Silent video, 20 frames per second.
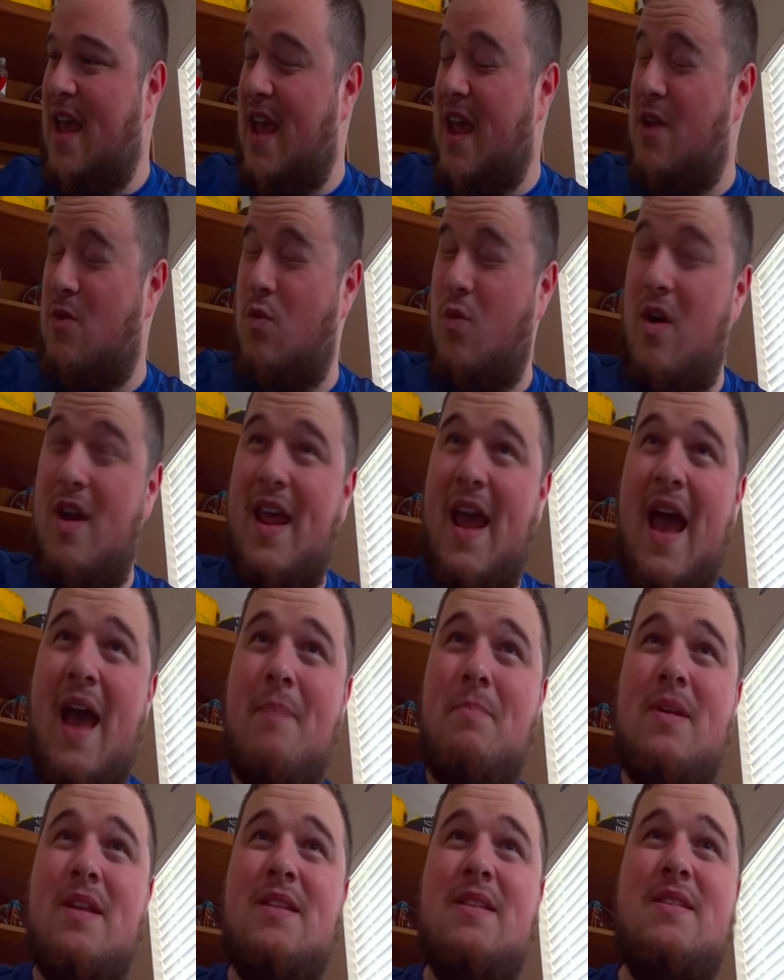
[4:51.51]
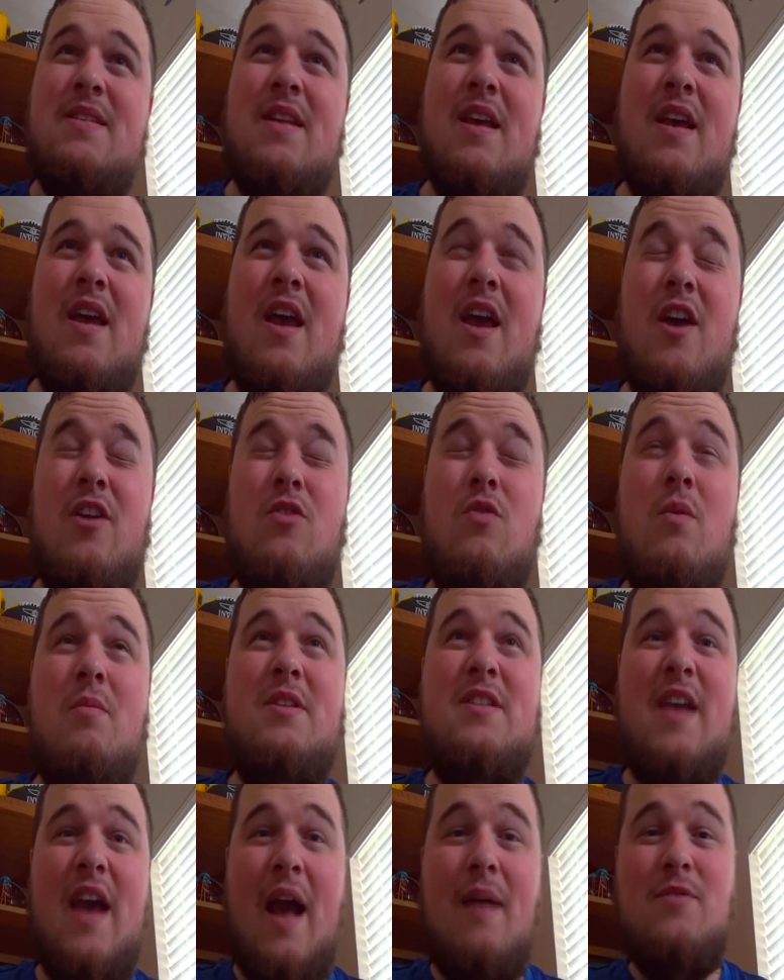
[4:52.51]
And what happens? The
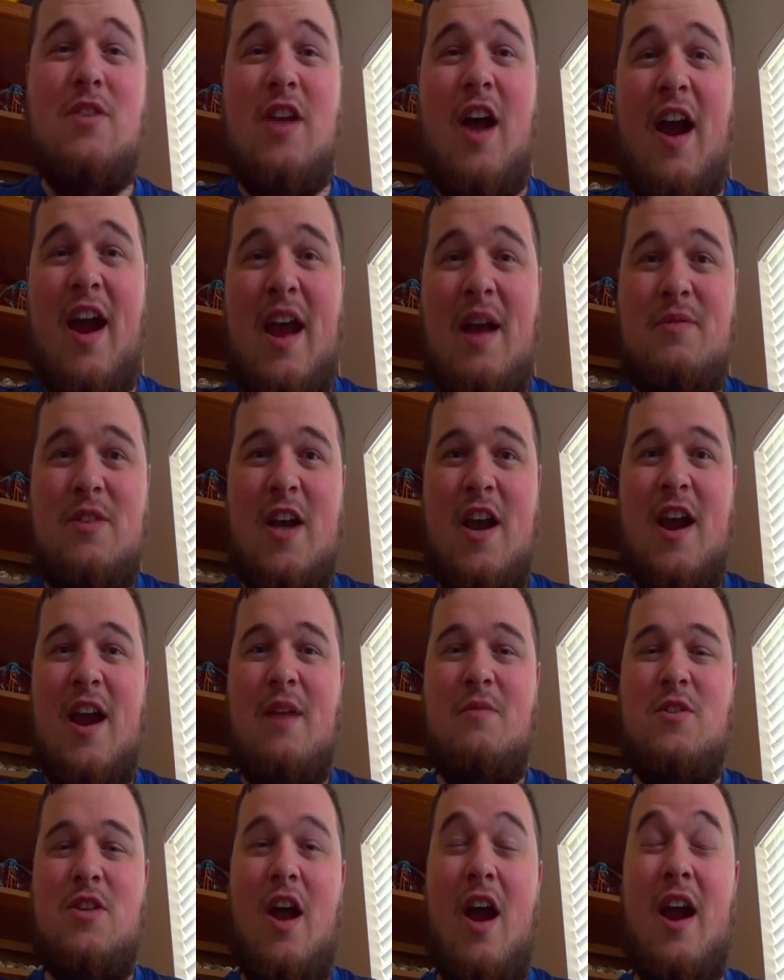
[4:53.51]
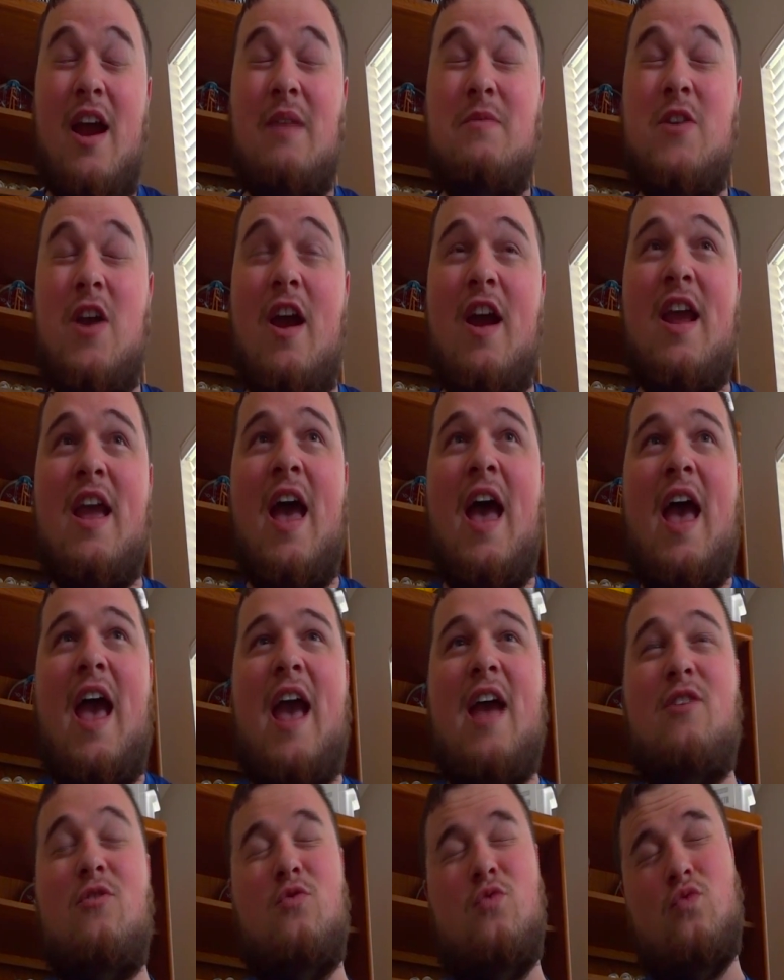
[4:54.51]
woman's like, I'm sorry, I'm sorry, I'm sorry, I'm sorry.
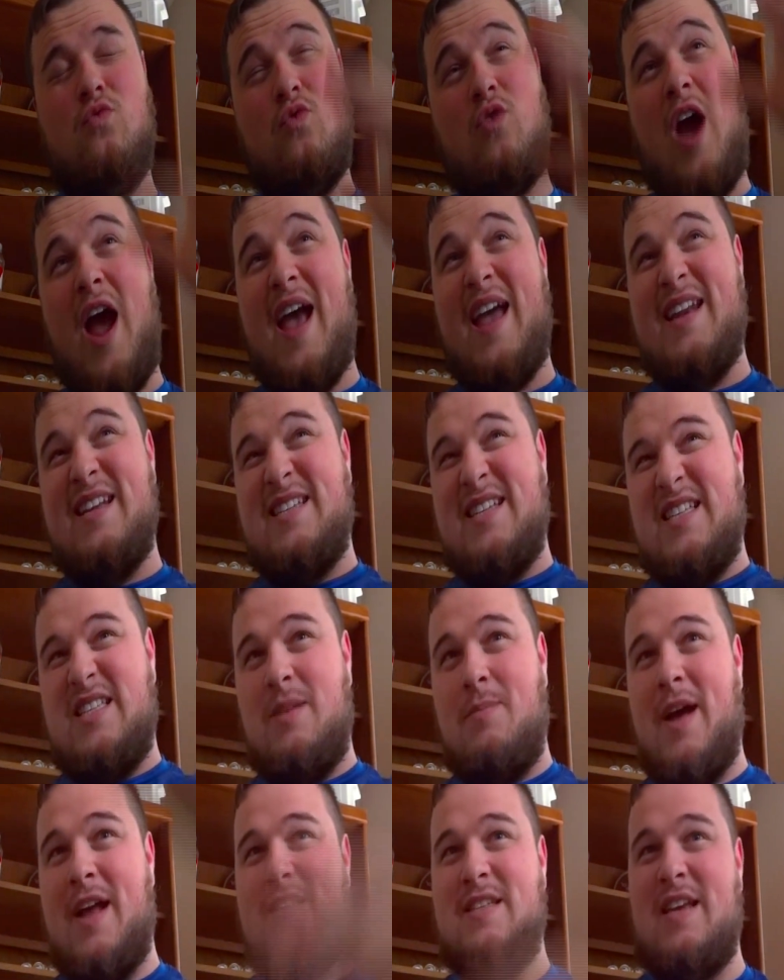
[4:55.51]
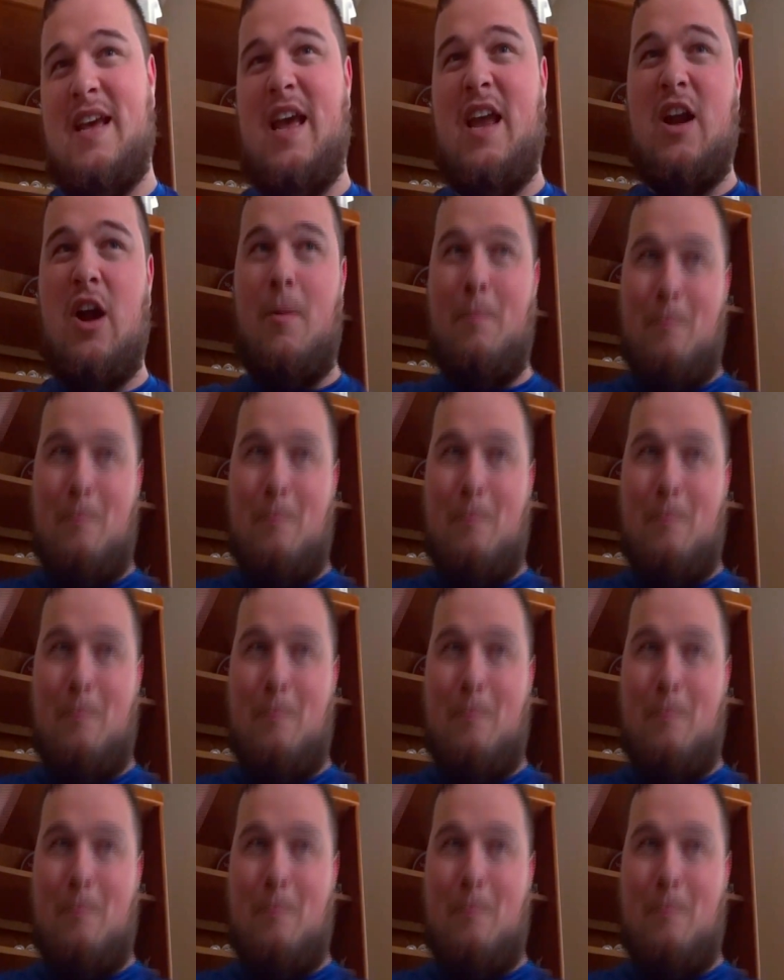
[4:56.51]
And right as it's about to hit her,